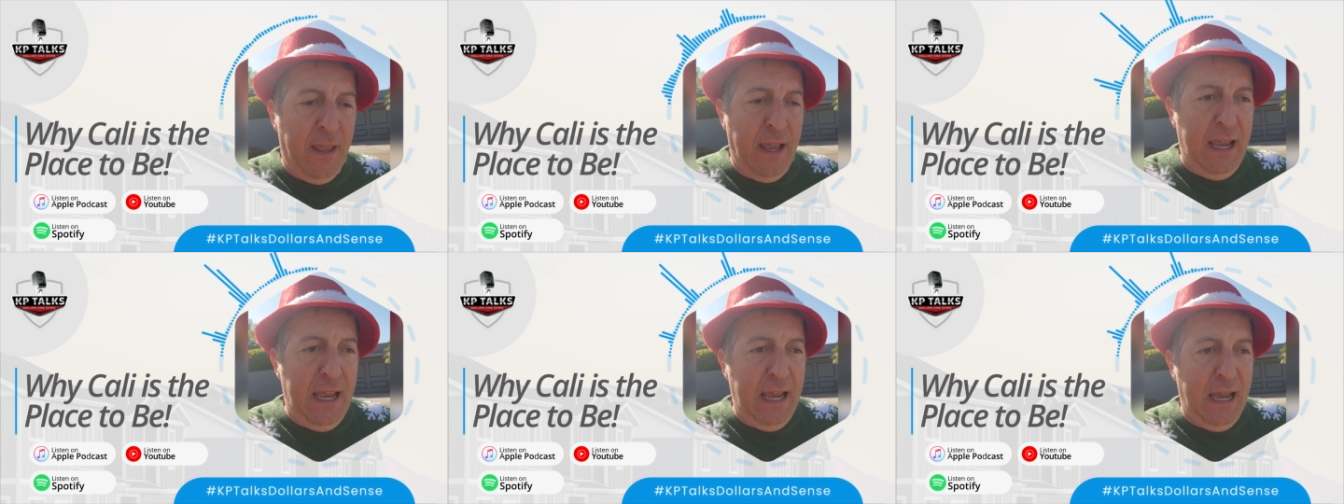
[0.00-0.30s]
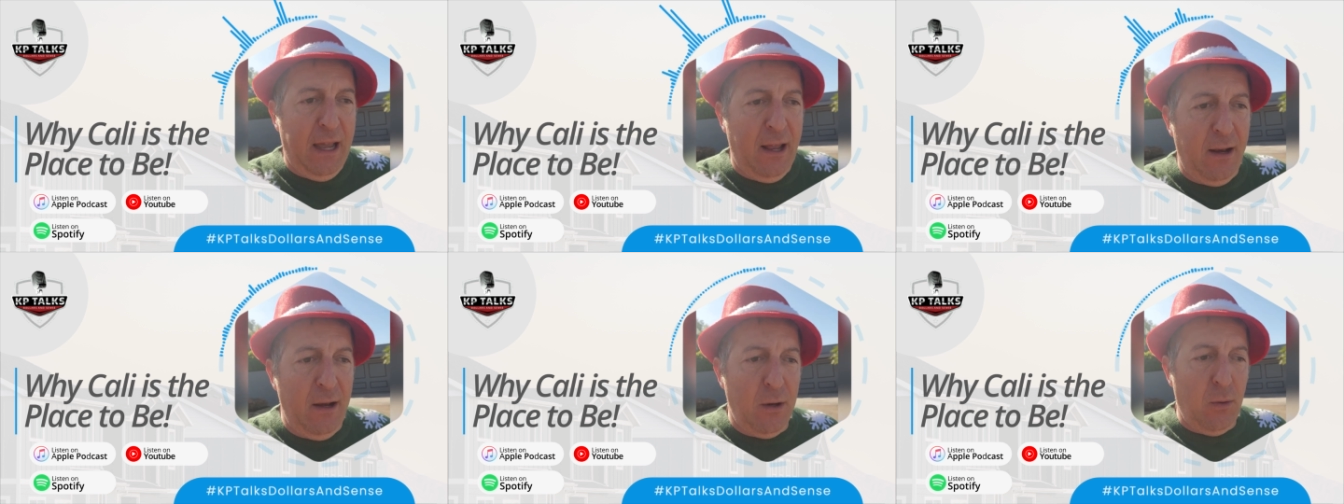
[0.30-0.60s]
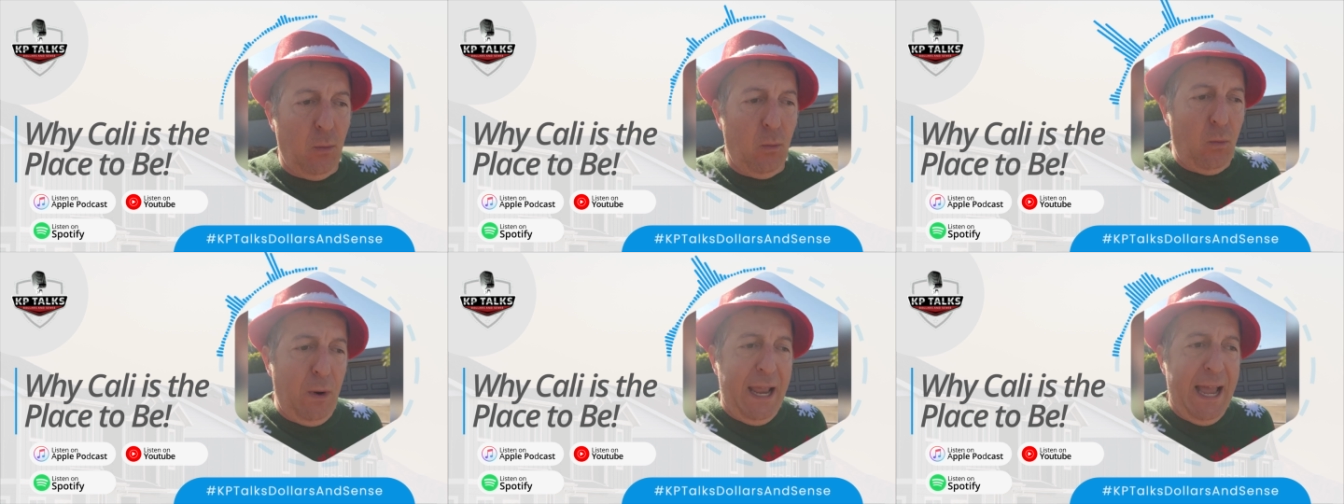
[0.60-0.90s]
And
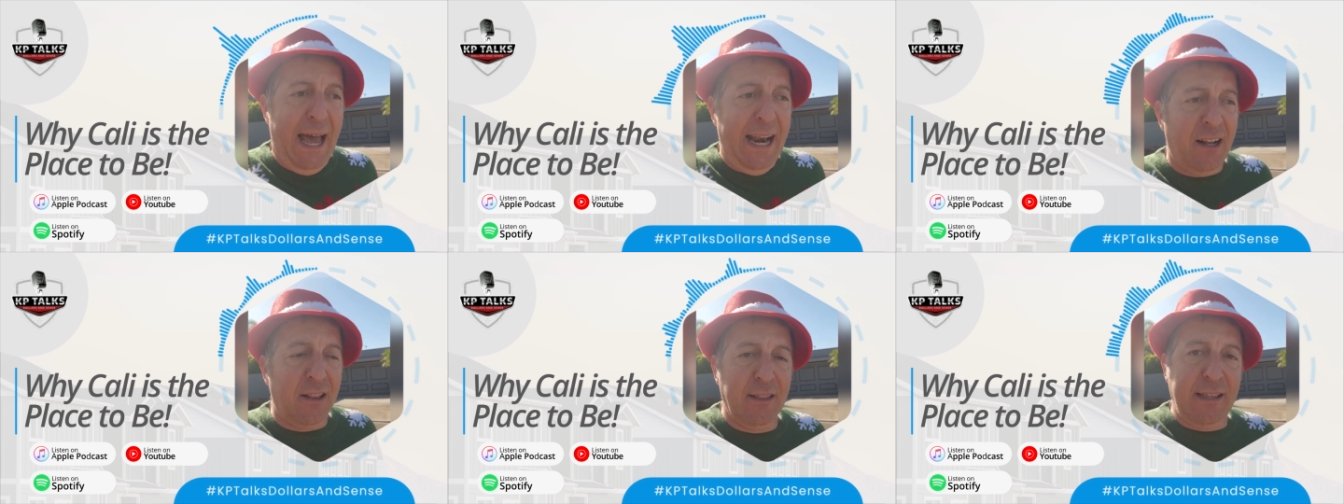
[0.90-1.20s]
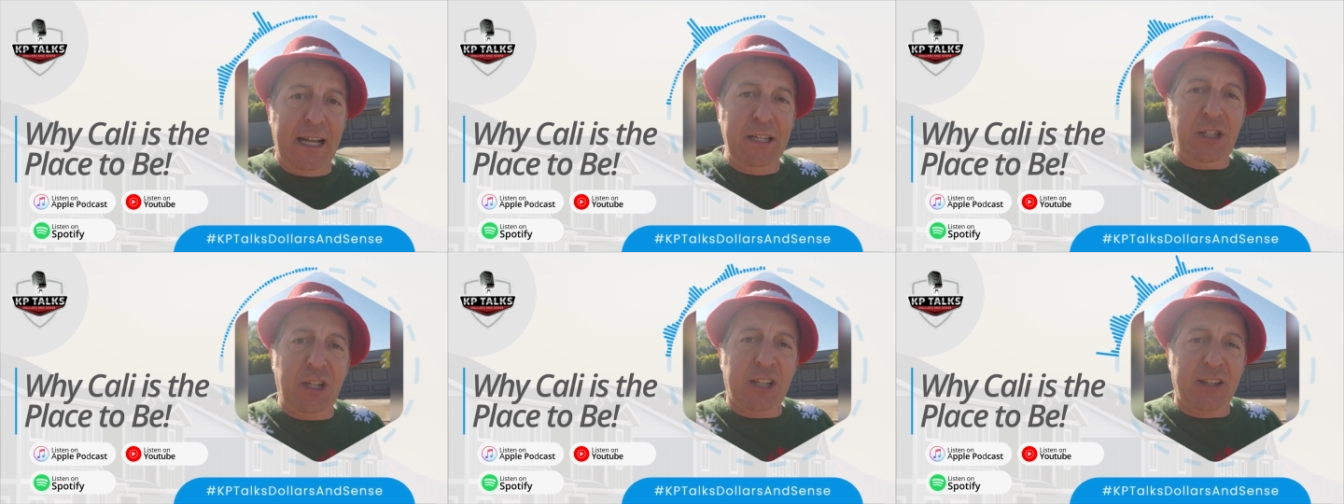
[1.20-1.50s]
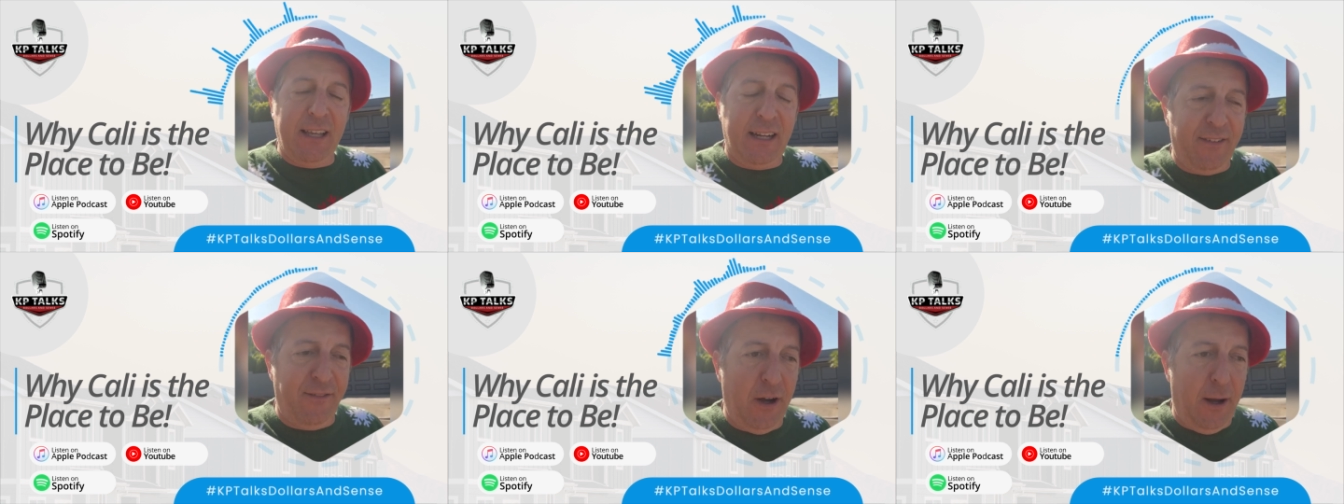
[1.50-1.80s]
we had a
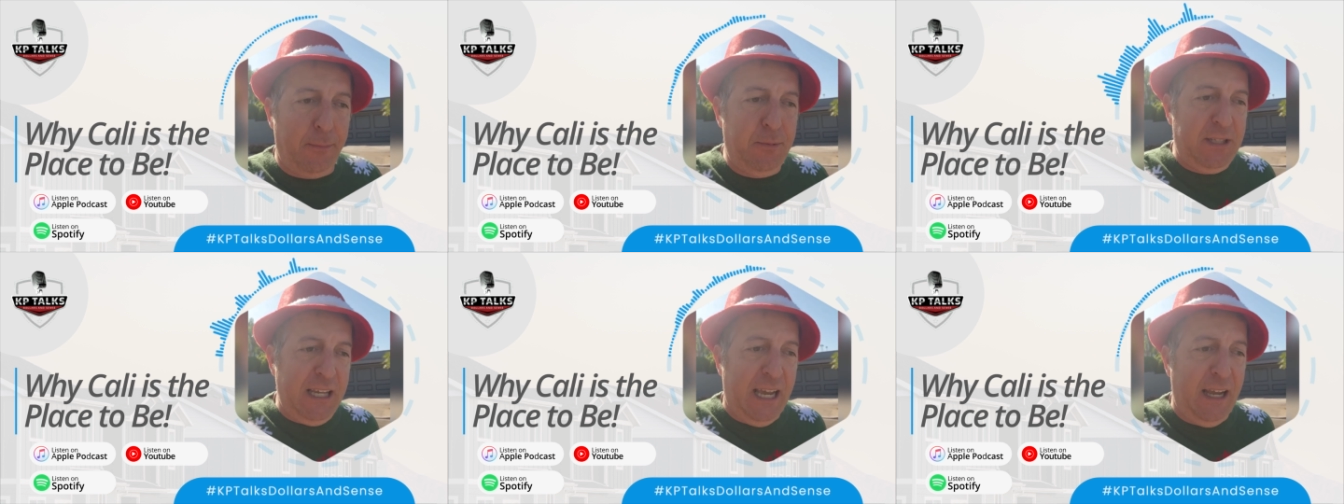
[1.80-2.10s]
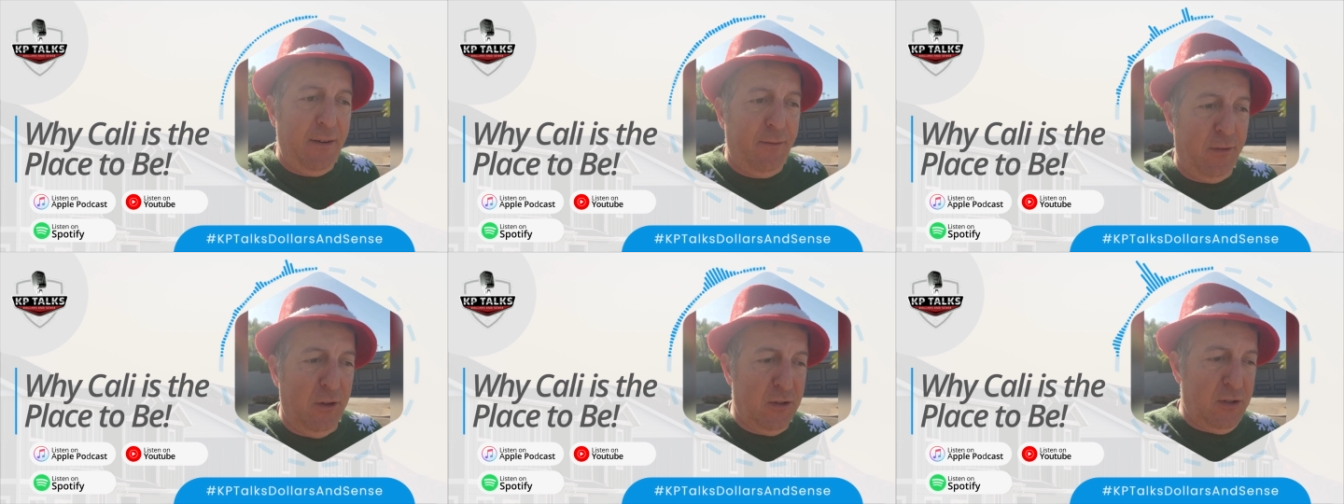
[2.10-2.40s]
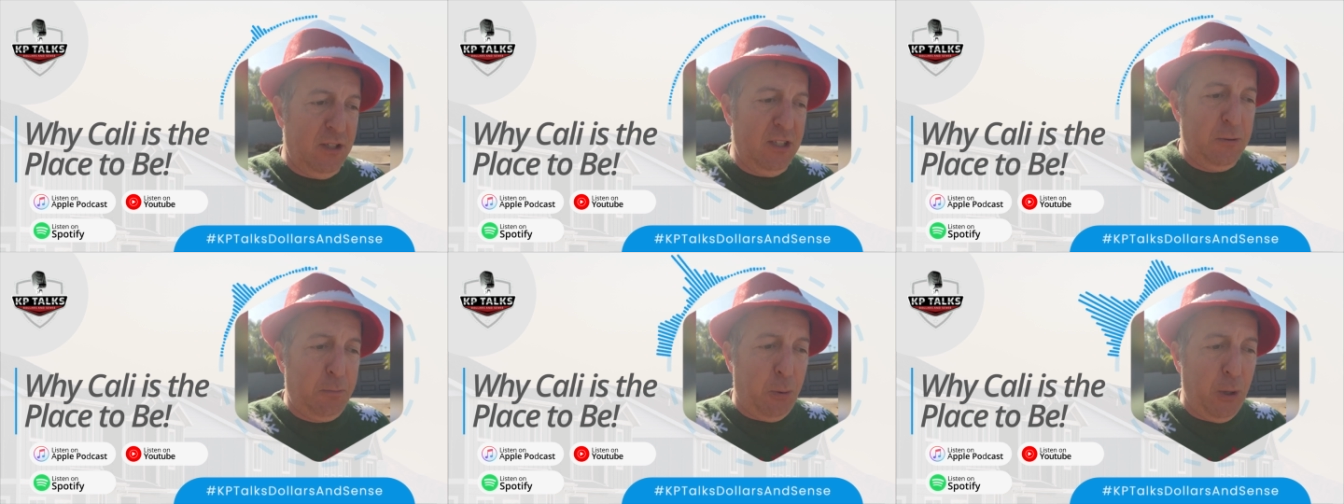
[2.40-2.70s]
legislative update.
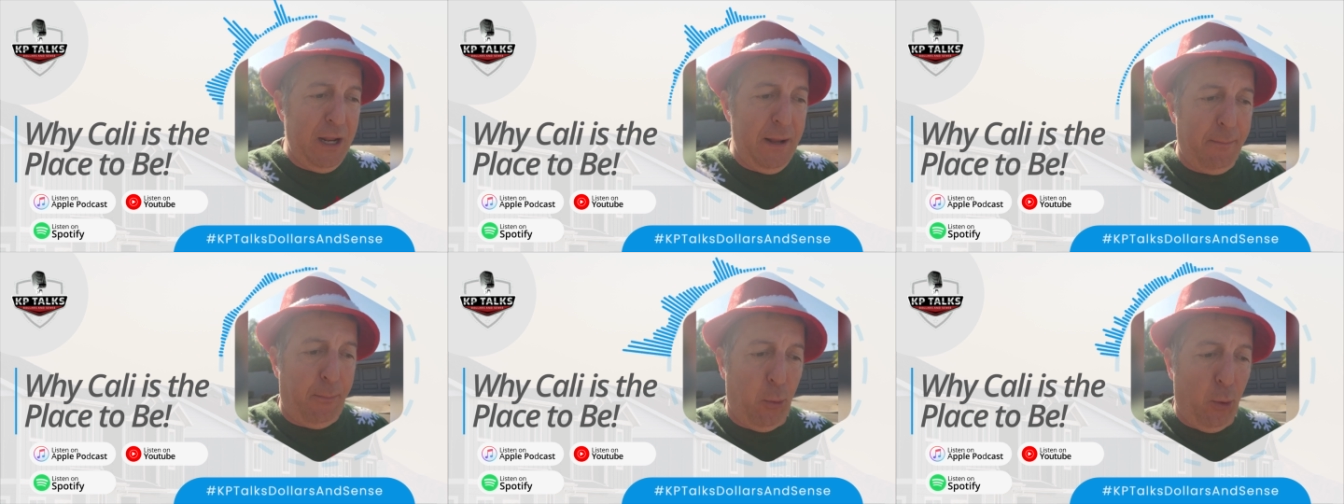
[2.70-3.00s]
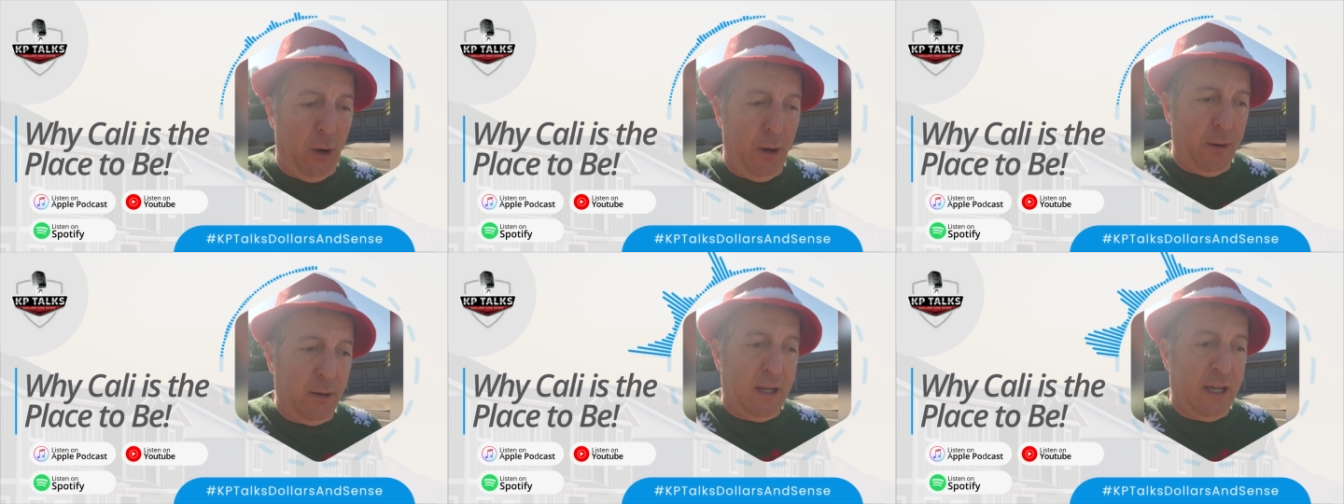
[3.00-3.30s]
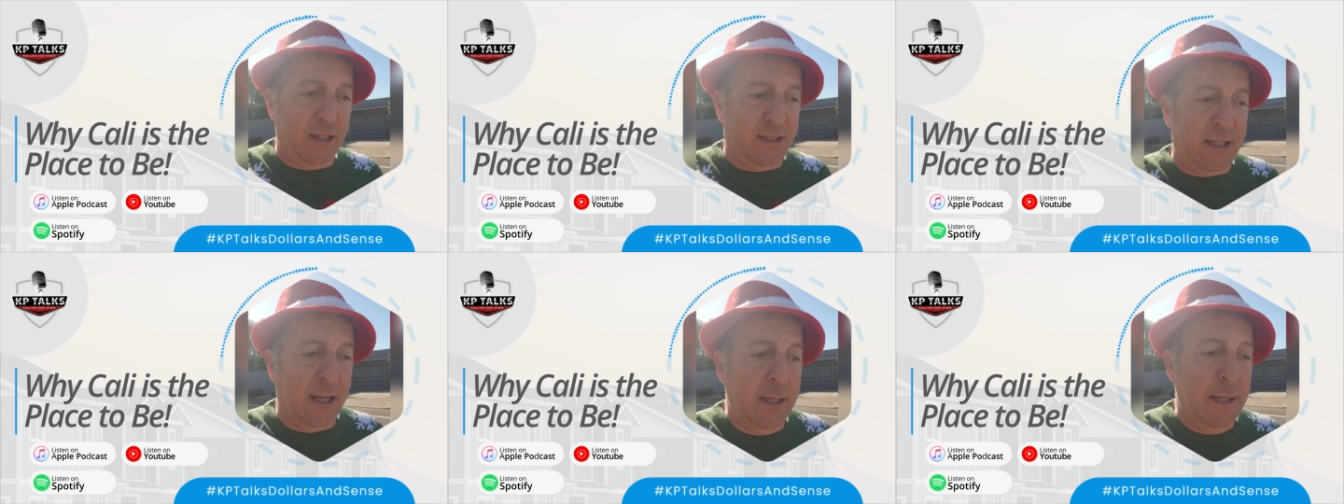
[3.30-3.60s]
This is pretty important
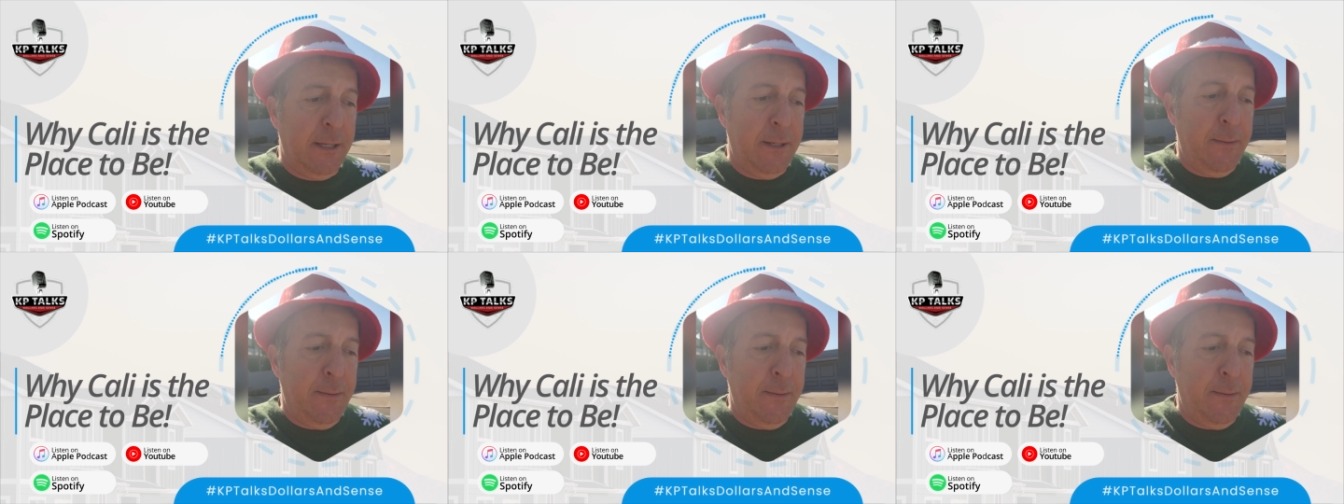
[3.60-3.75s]
because,